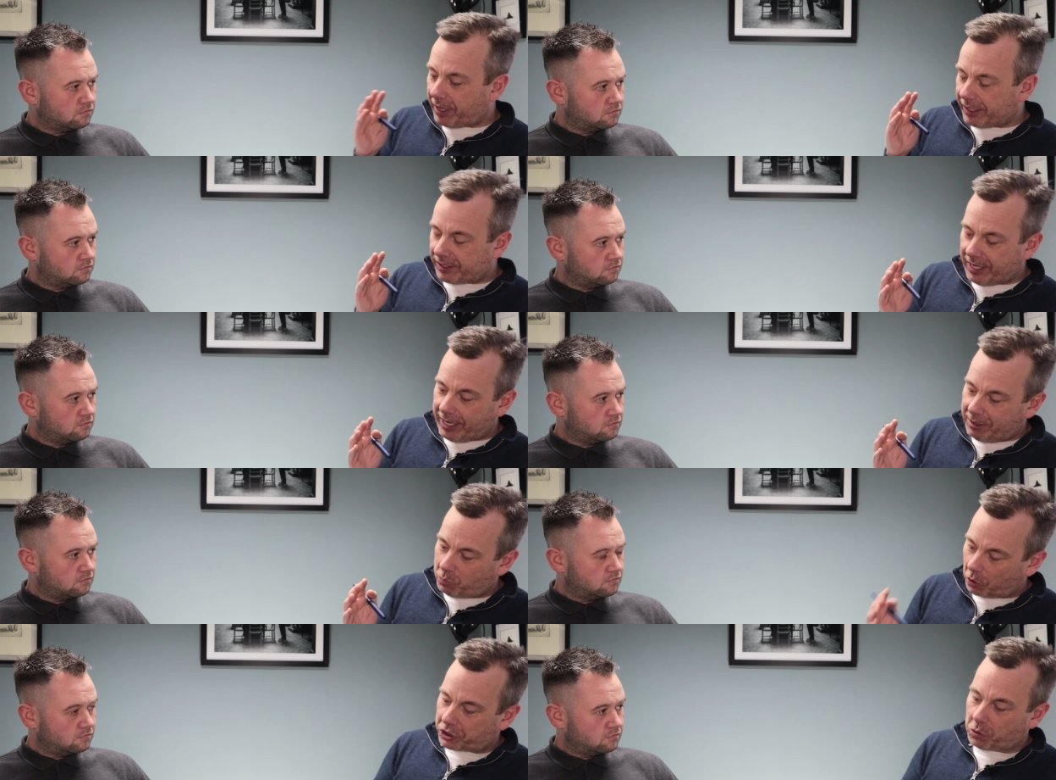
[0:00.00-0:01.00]
Speaker 1: saying,
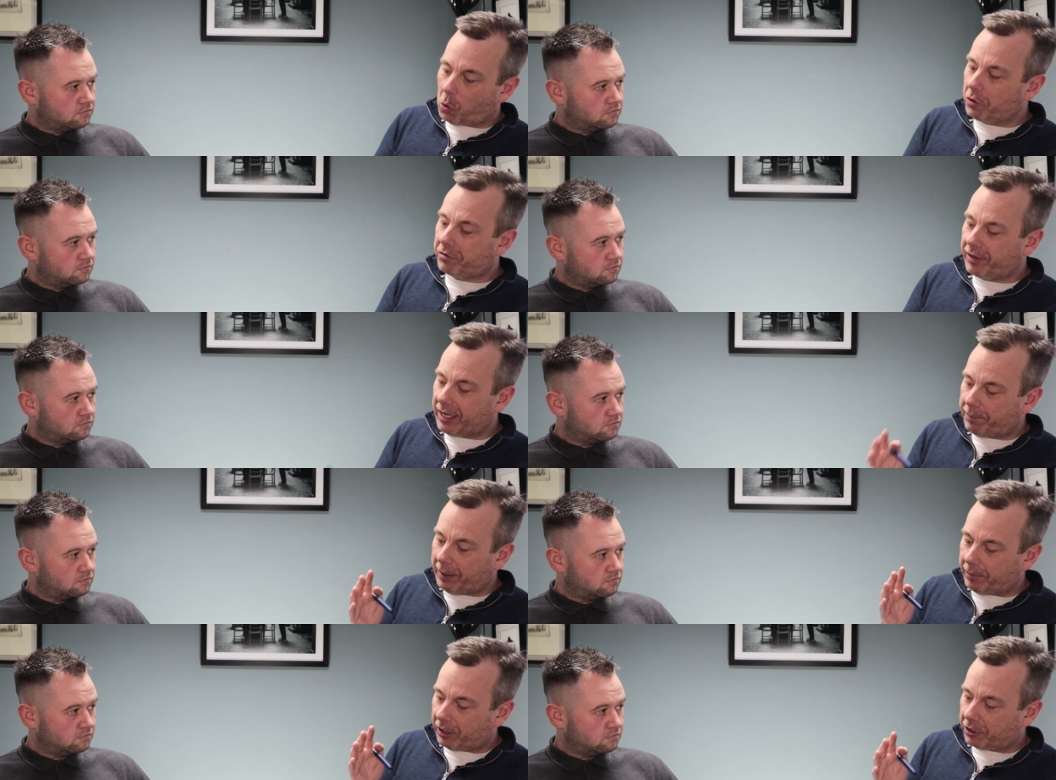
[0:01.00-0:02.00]
what's the one thing
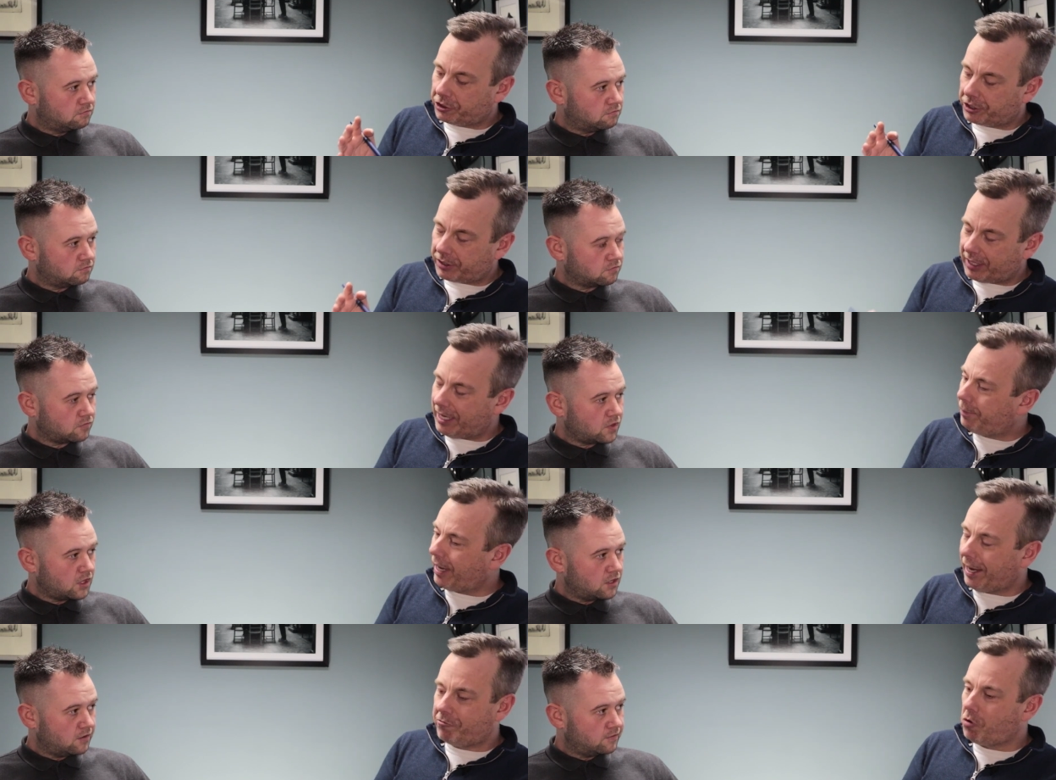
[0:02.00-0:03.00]
people are just keep
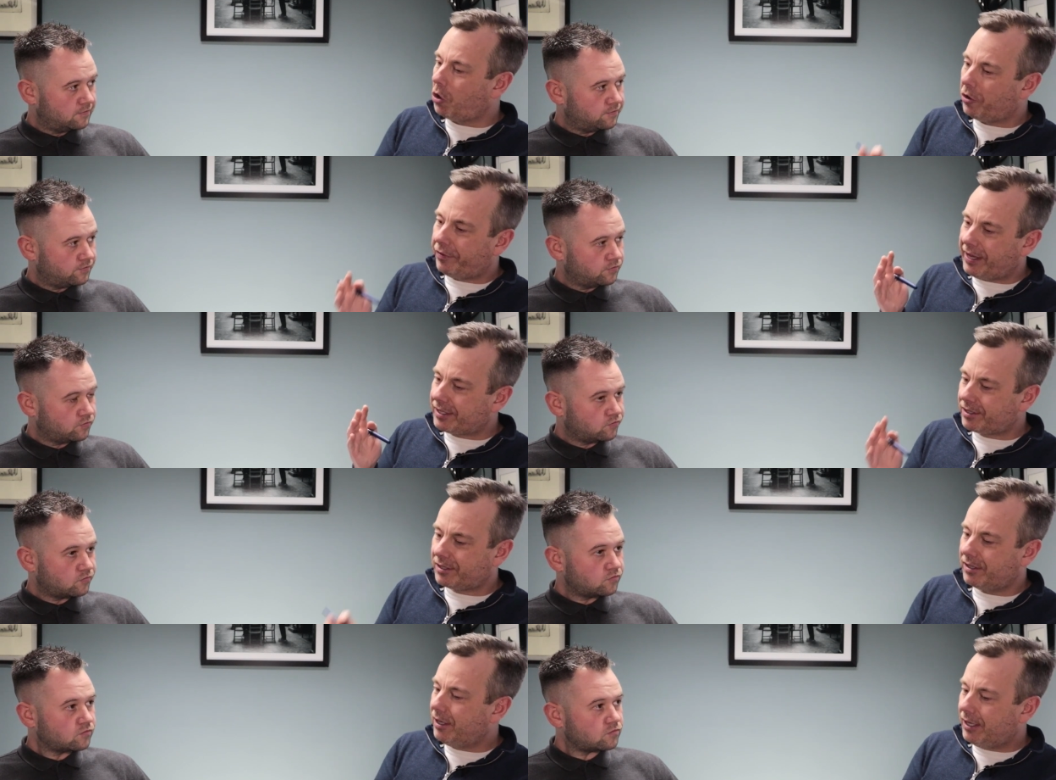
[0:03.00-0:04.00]
getting wrong on this?
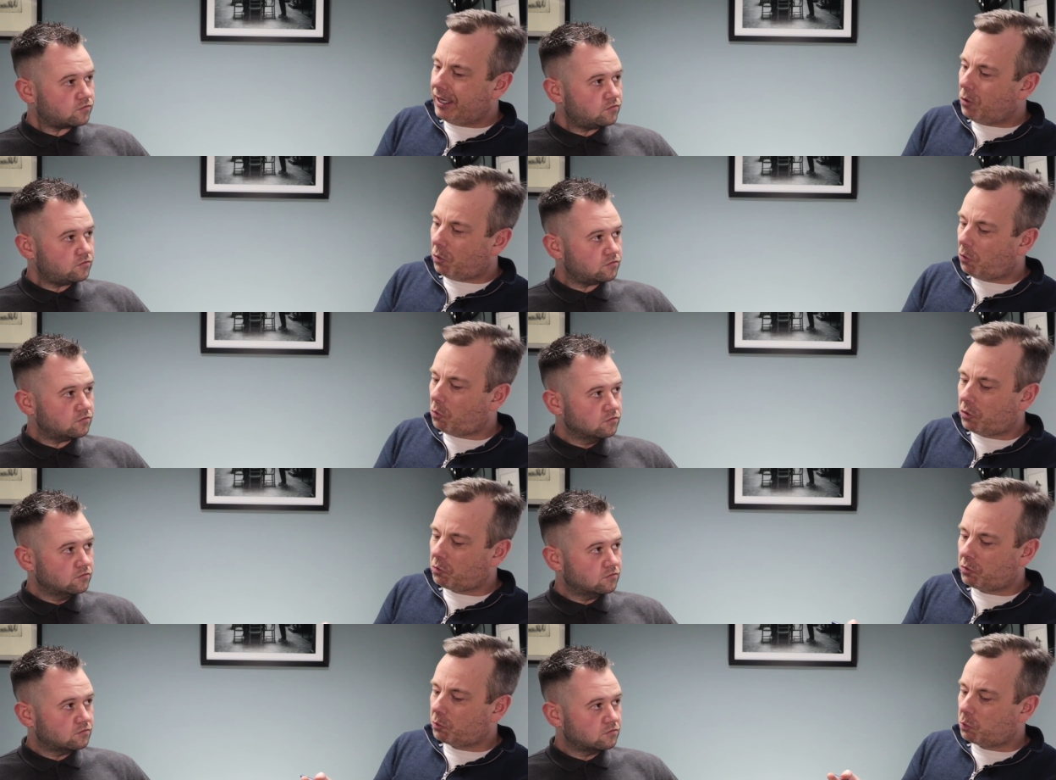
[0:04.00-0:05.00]
What,
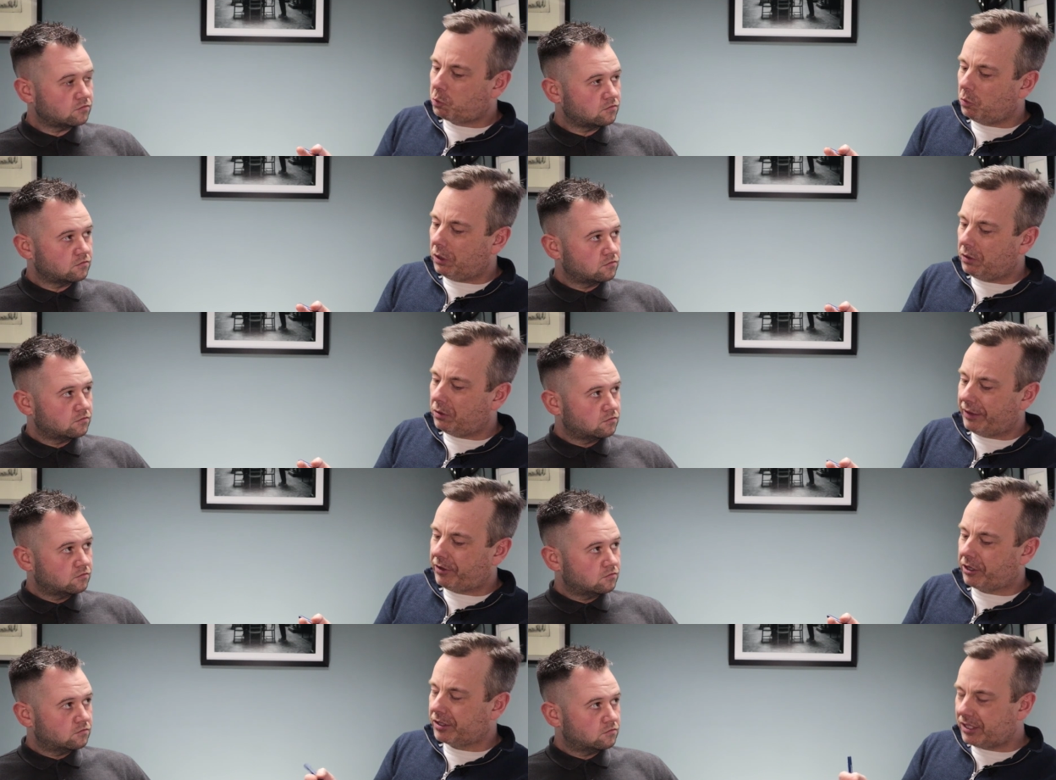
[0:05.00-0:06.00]
what, if you
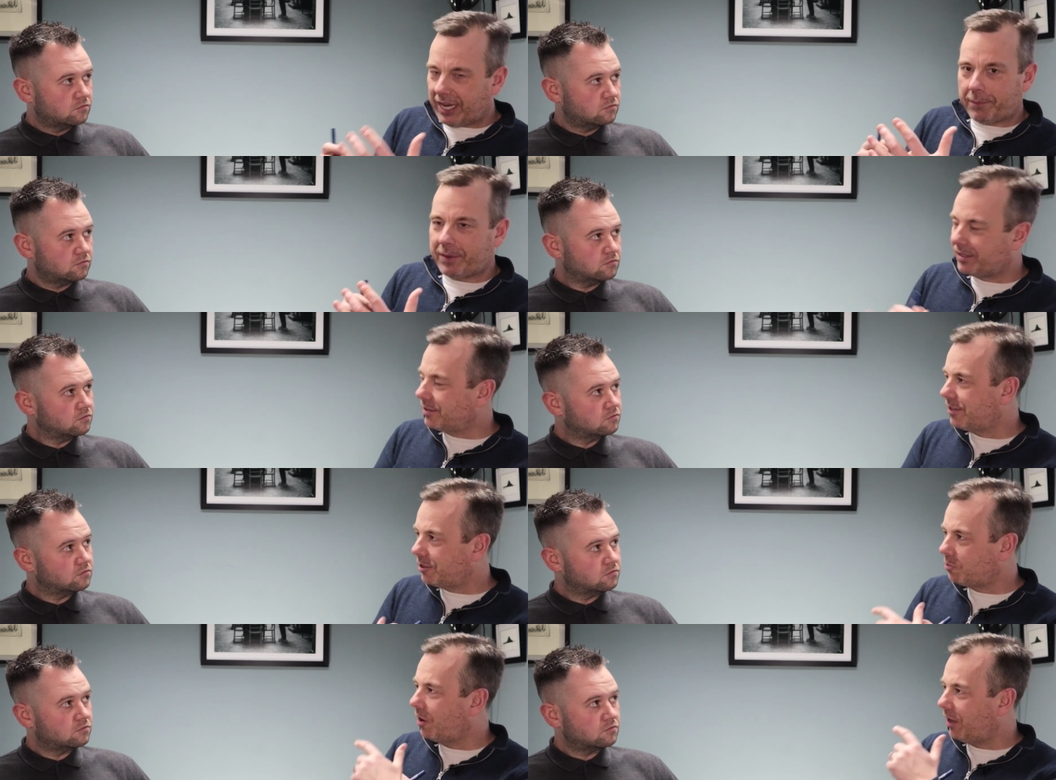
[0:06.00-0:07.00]
could say to businesses,
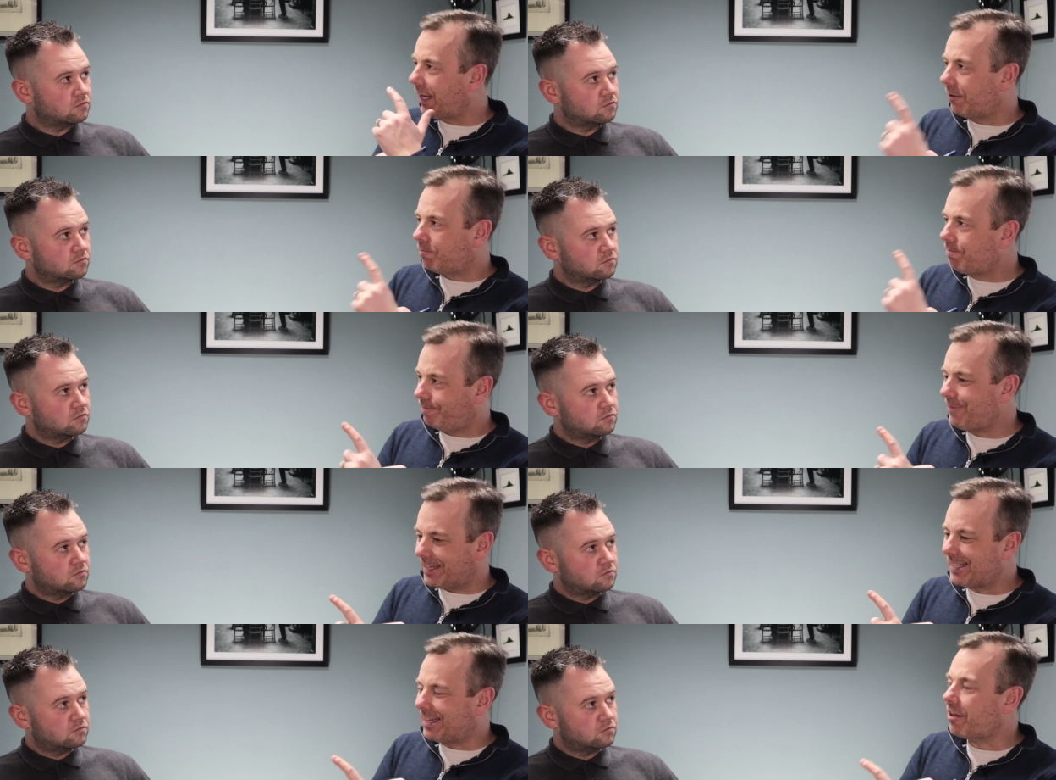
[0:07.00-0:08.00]
what, like,
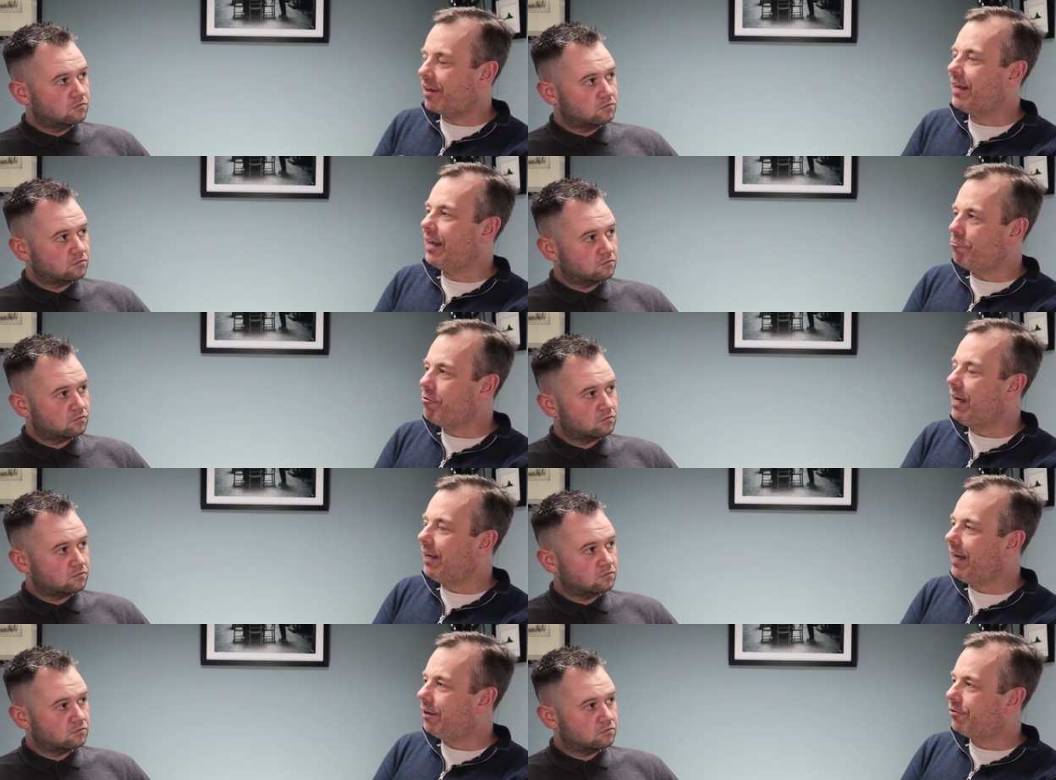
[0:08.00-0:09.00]
this is the thing you really
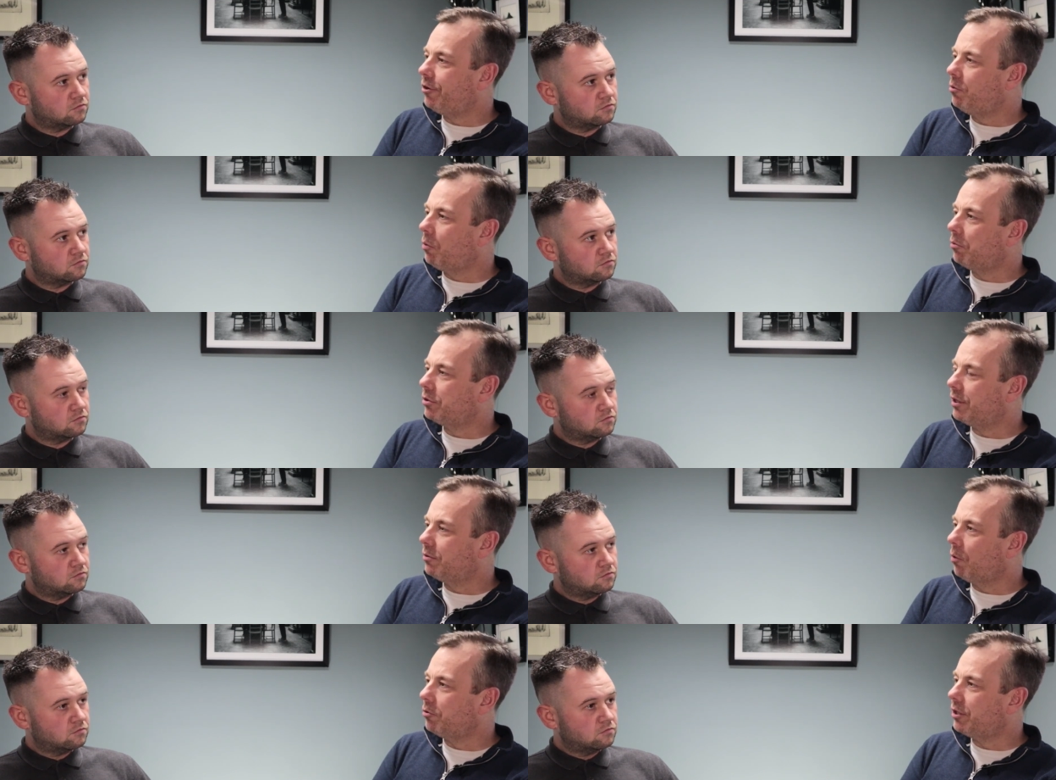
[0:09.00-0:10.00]
need to do, what would you,
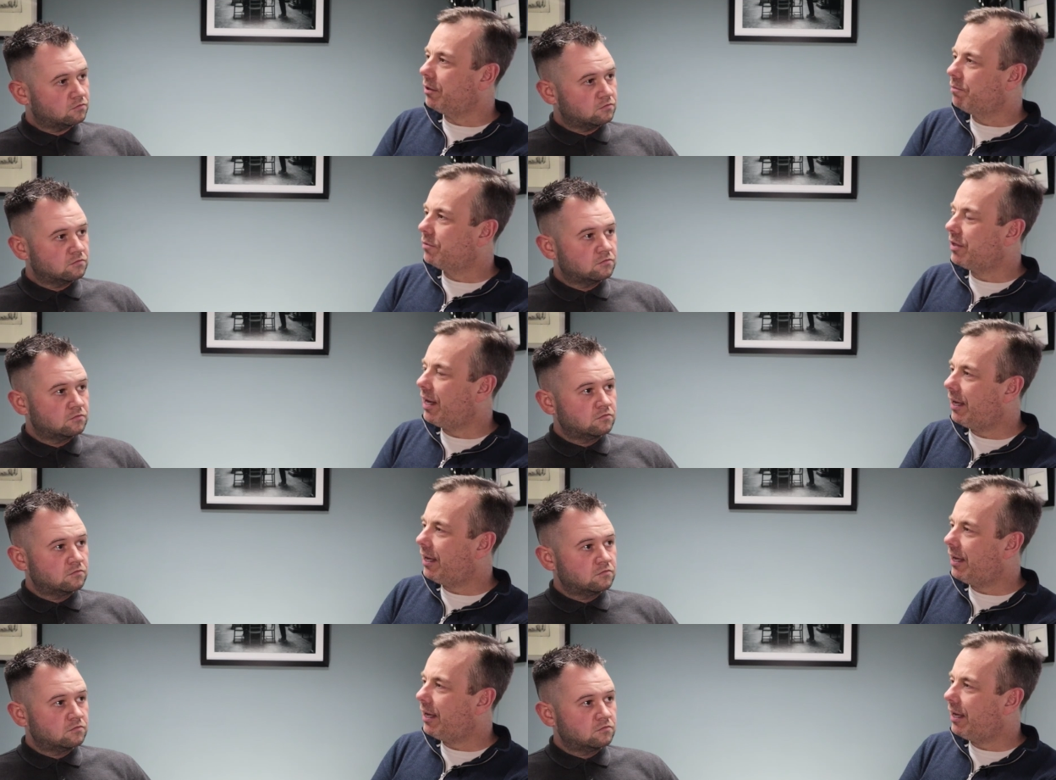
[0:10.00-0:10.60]
what would you say?